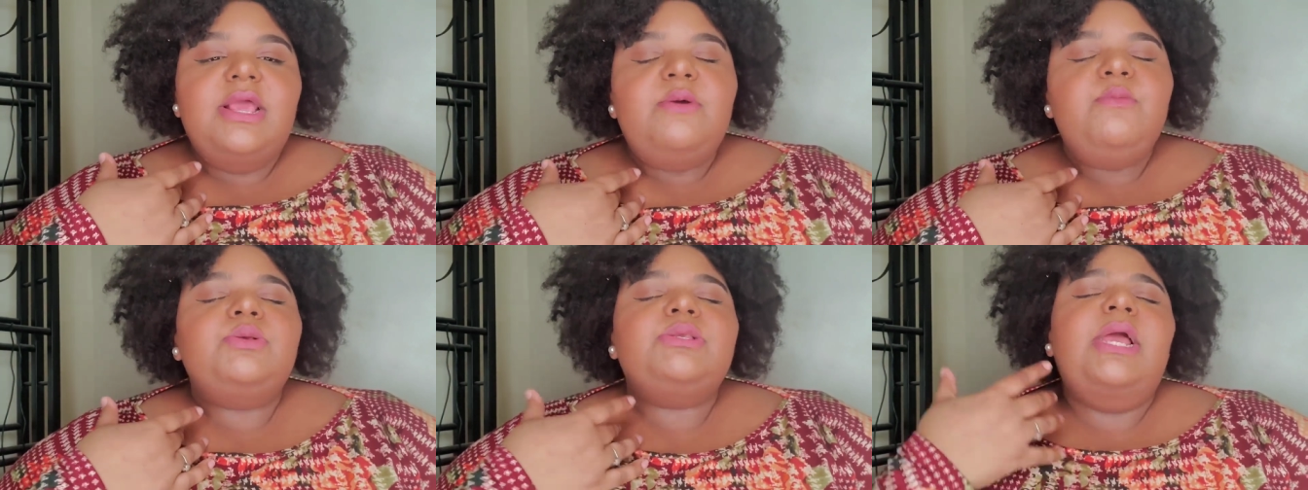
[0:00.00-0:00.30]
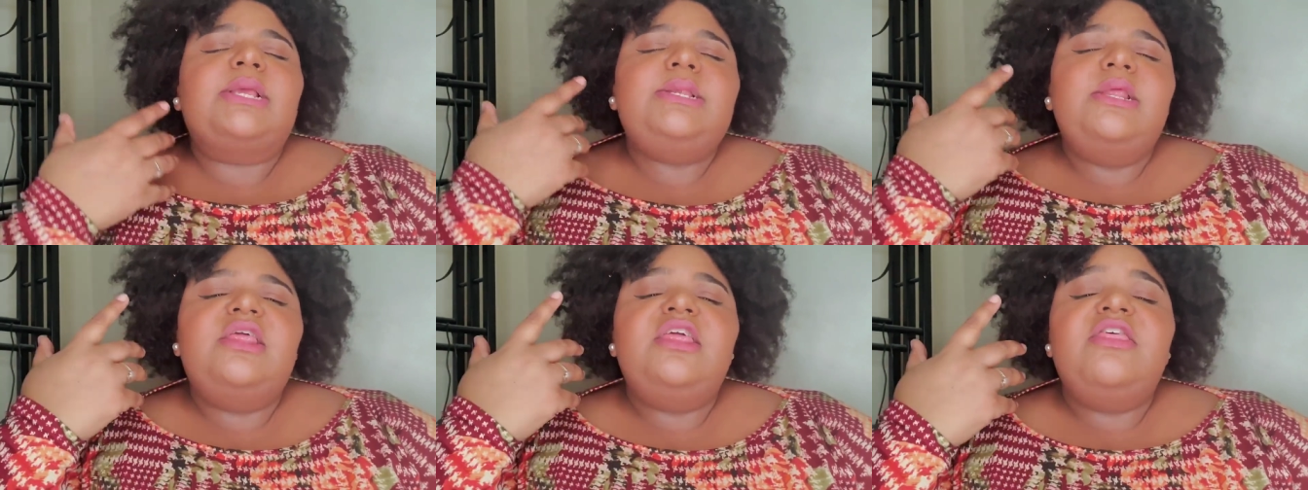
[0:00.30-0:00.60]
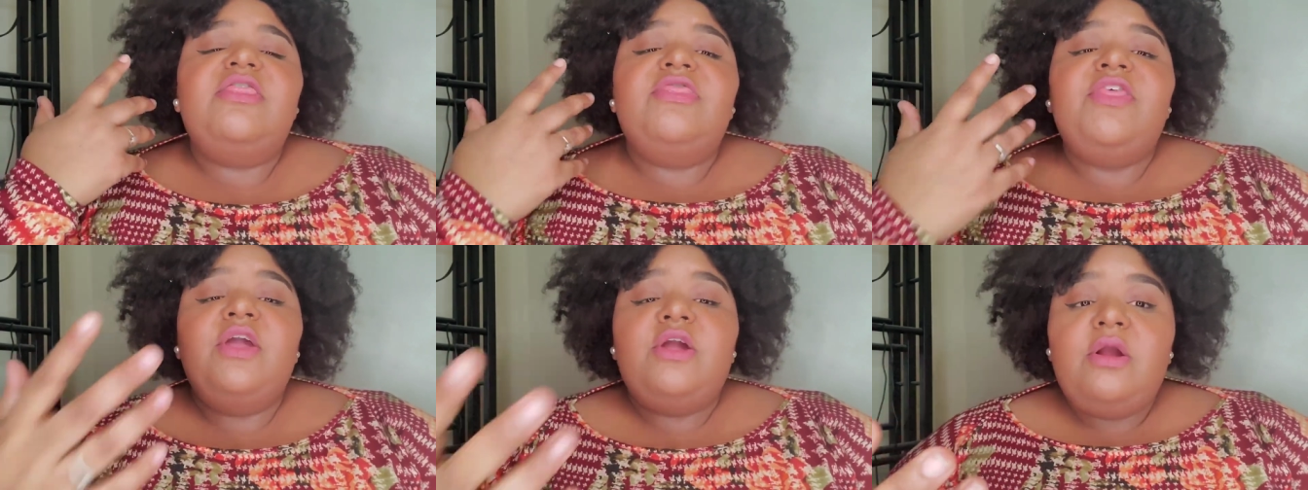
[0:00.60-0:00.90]
It was actually
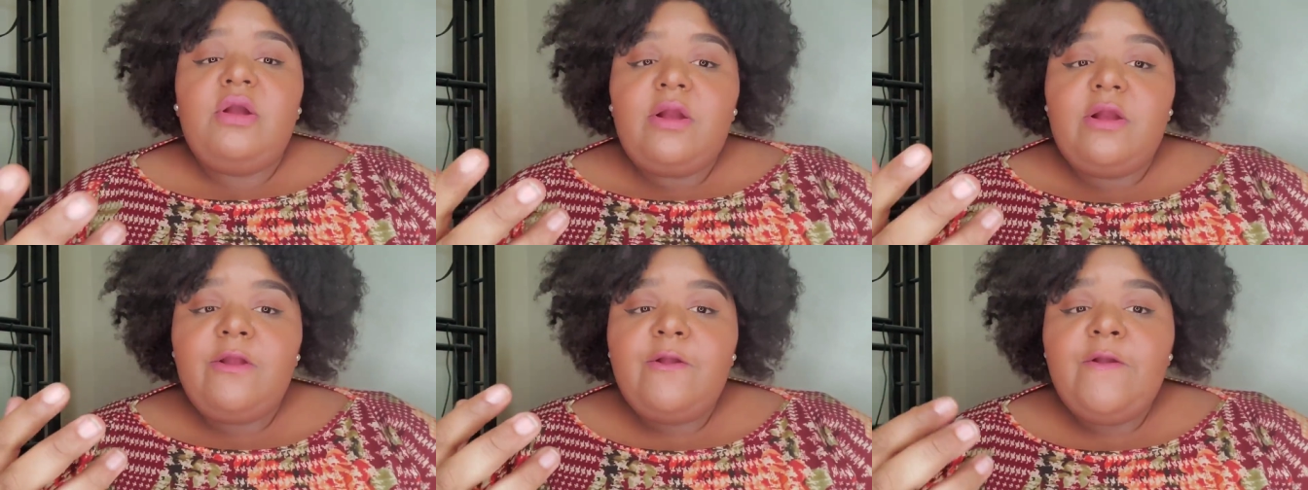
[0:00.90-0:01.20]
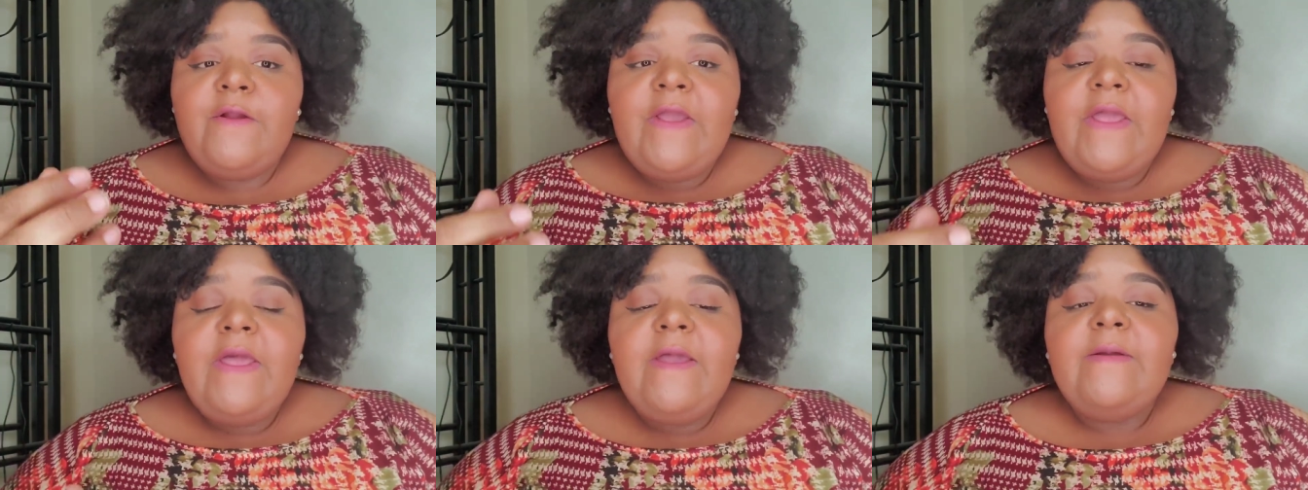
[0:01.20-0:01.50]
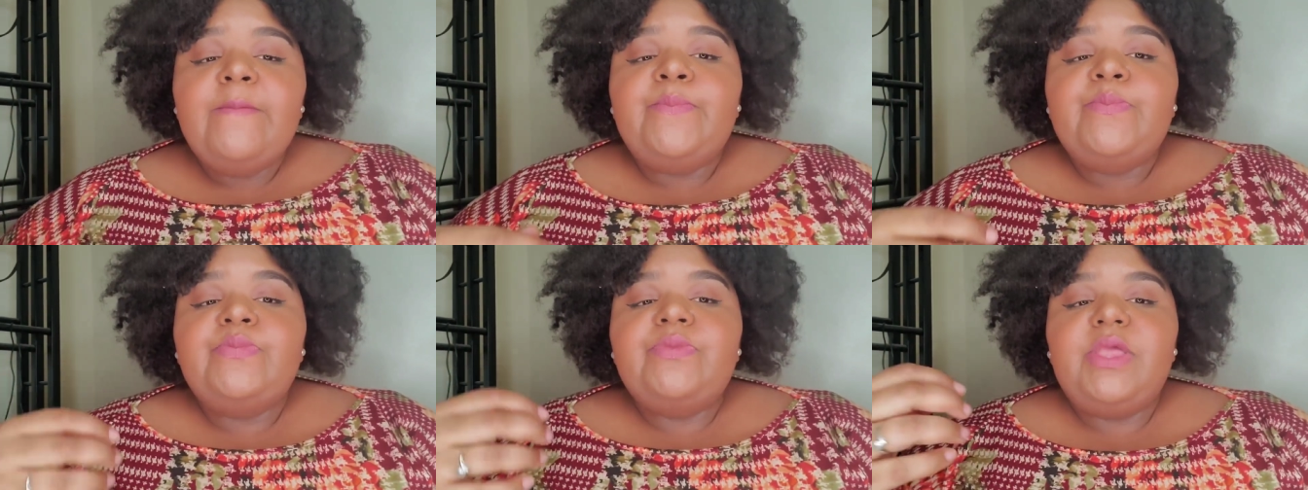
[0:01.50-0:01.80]
thicker
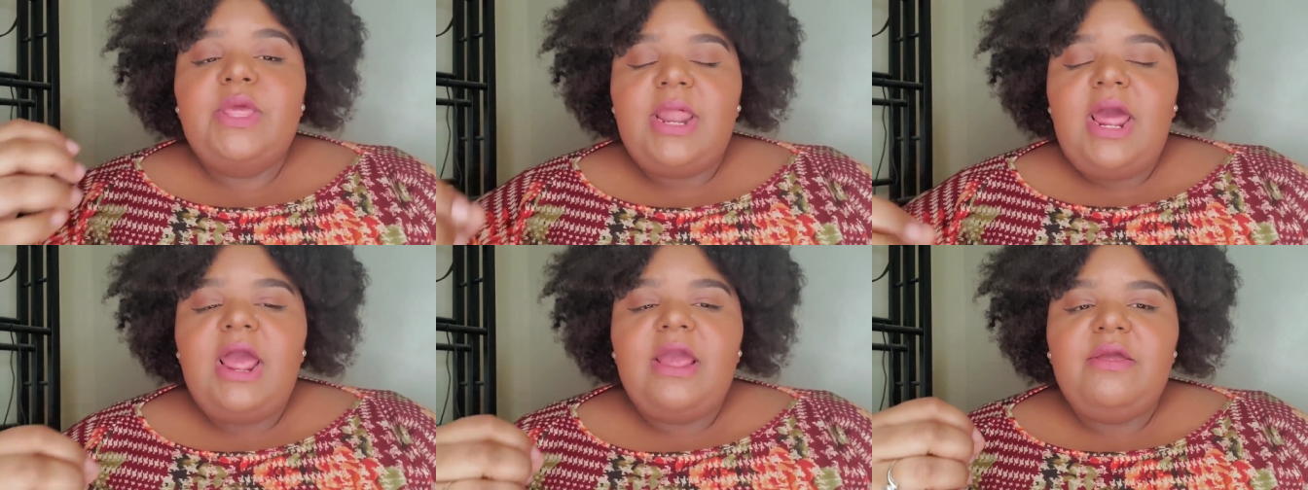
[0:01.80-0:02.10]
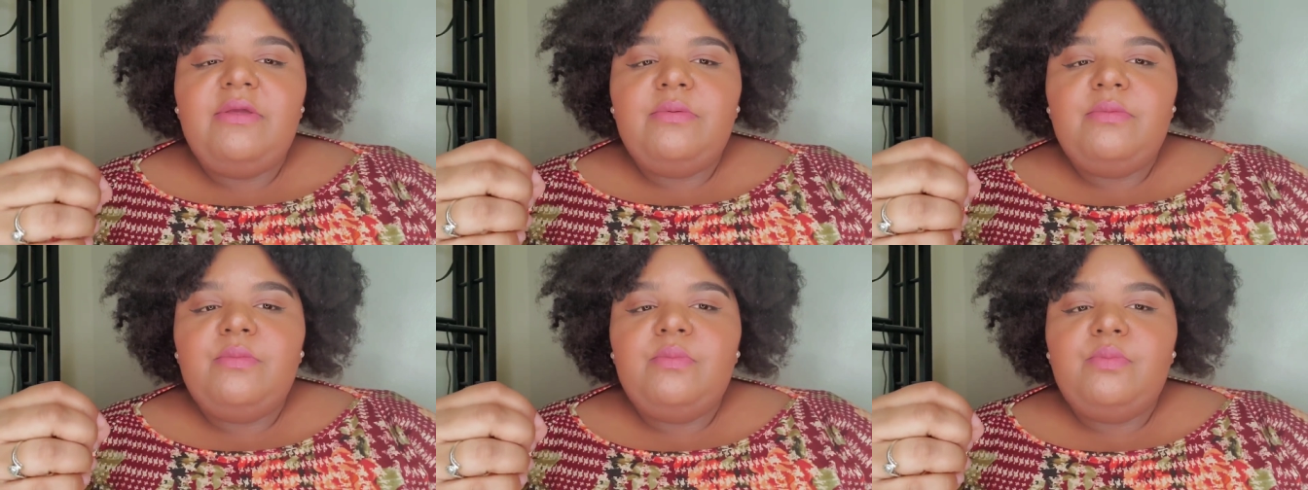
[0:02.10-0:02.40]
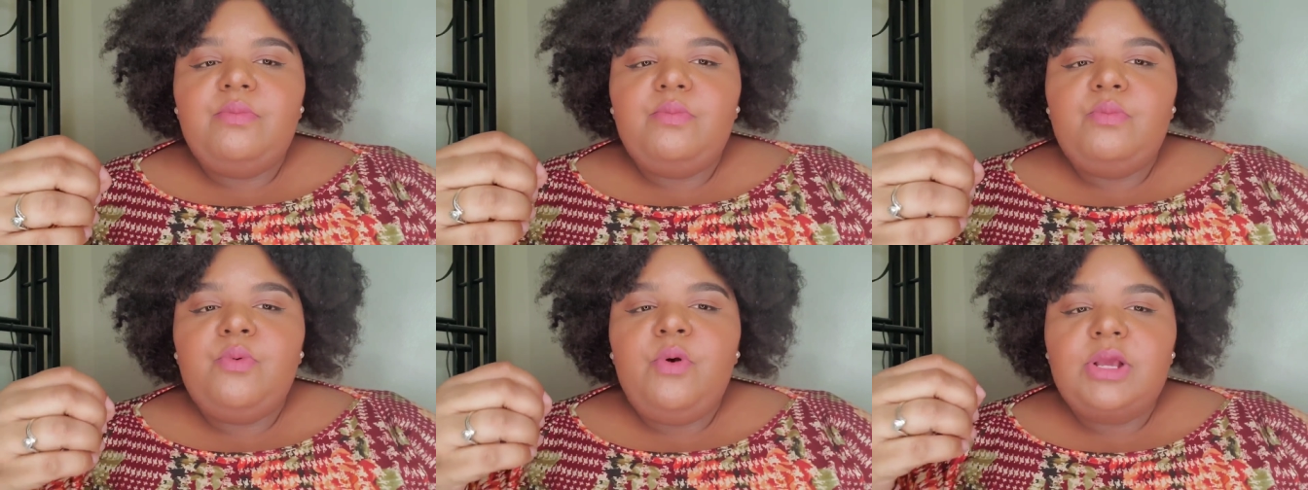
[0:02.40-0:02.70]
than I
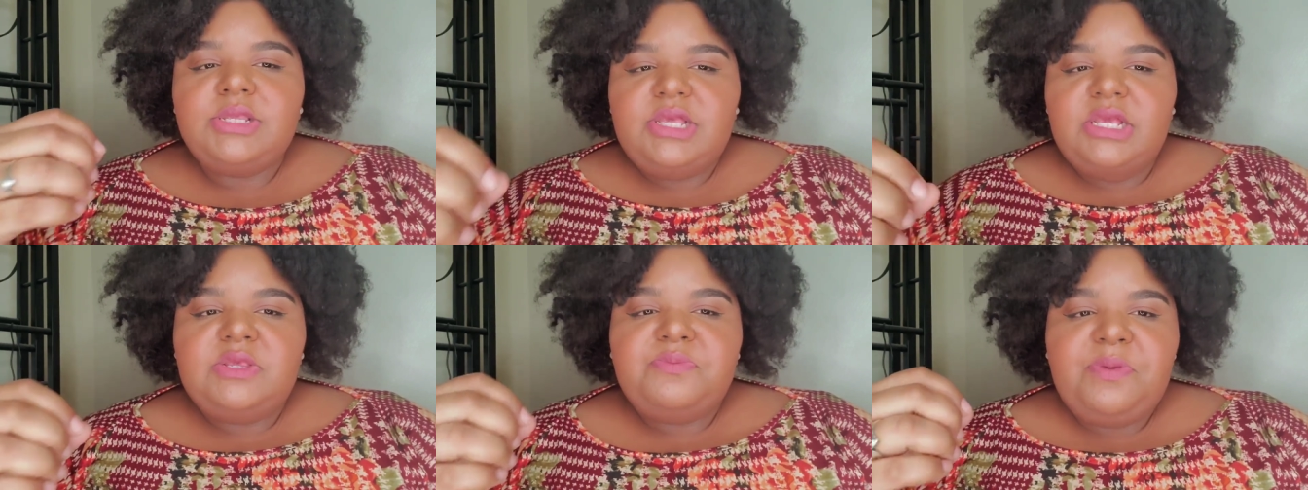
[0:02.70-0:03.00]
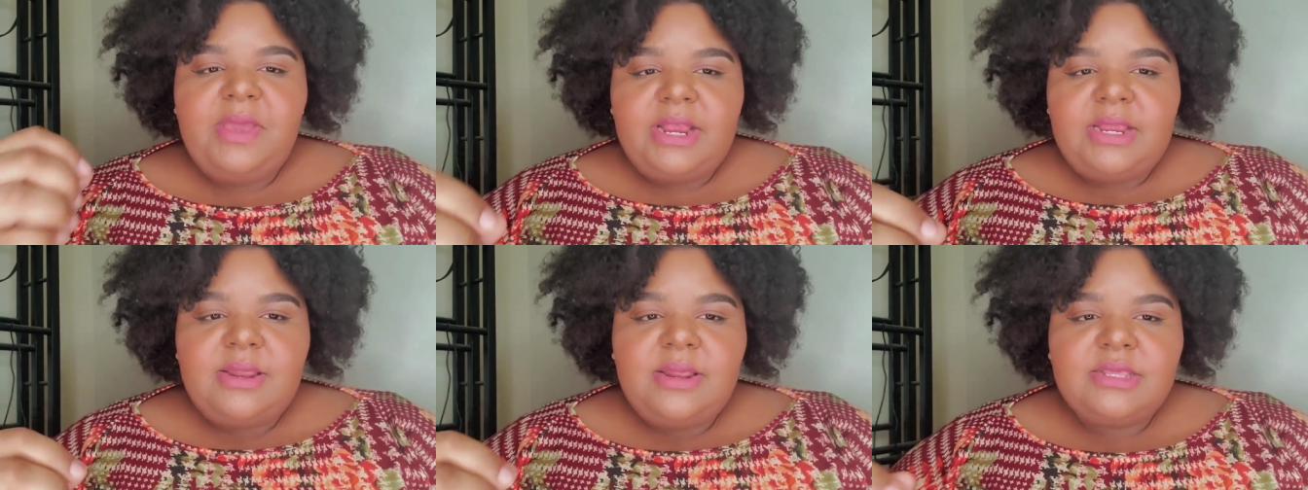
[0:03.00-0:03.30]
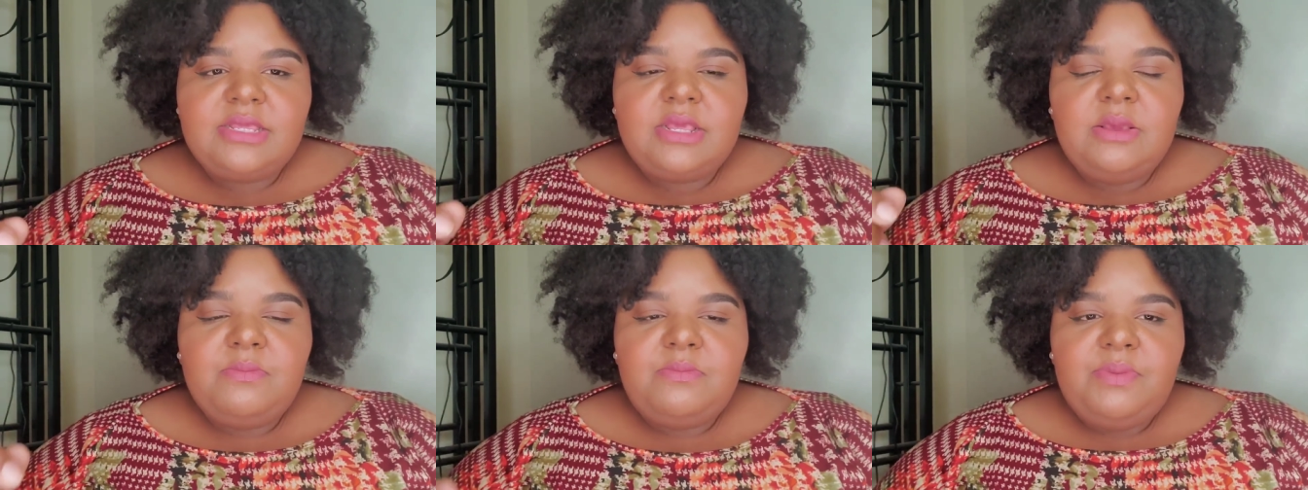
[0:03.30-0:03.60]
was expecting
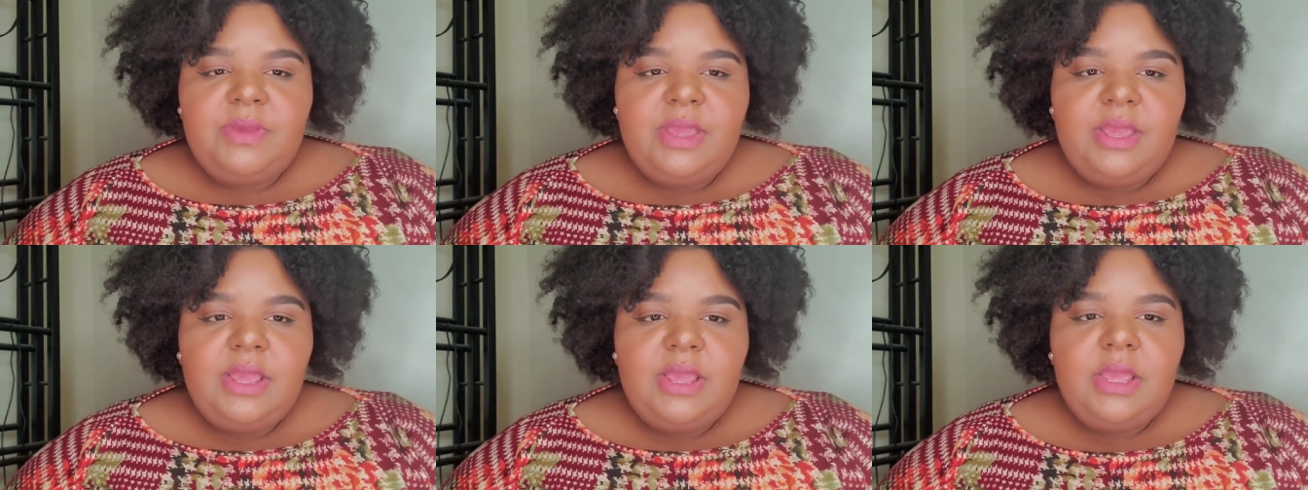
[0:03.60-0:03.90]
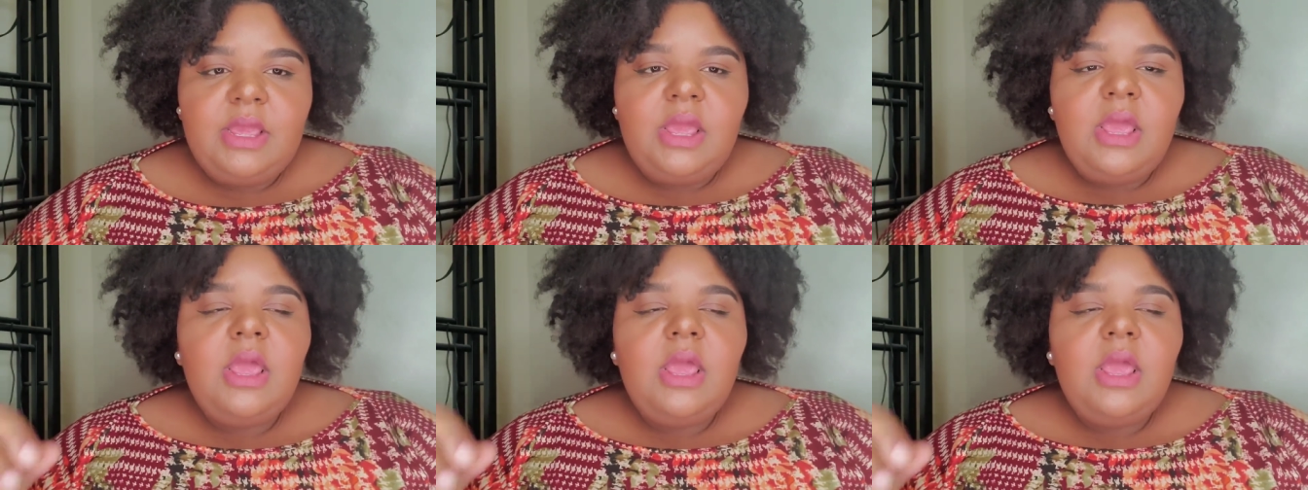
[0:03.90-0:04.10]
it to be.